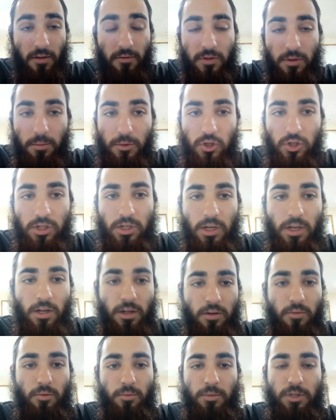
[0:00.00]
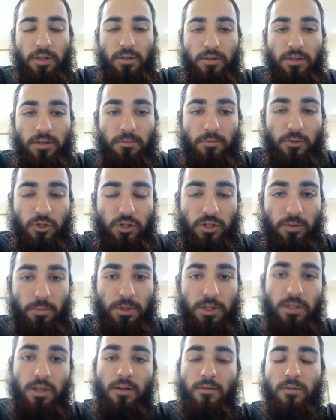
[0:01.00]
Mashiach will be the Mashiach
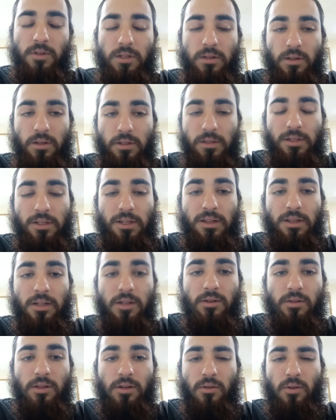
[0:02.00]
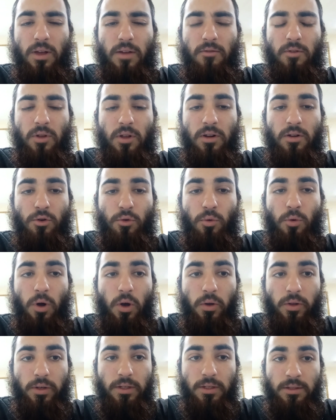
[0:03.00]
ben David, then it's clear that he'll have a lot of
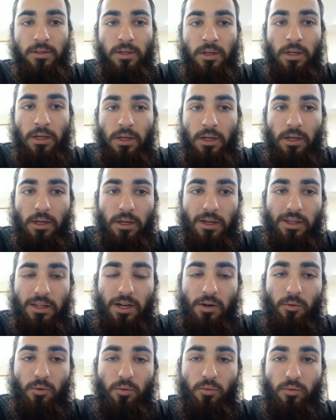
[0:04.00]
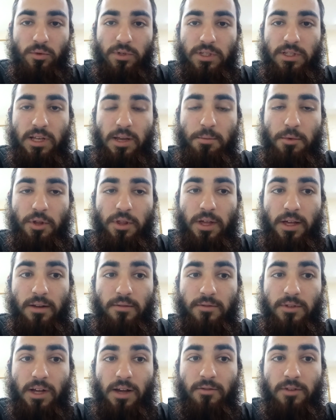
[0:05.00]
qualities that will resemble that
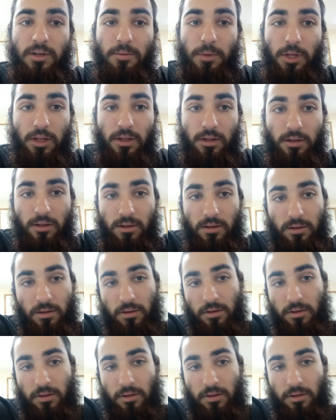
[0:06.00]
of David HaMelech.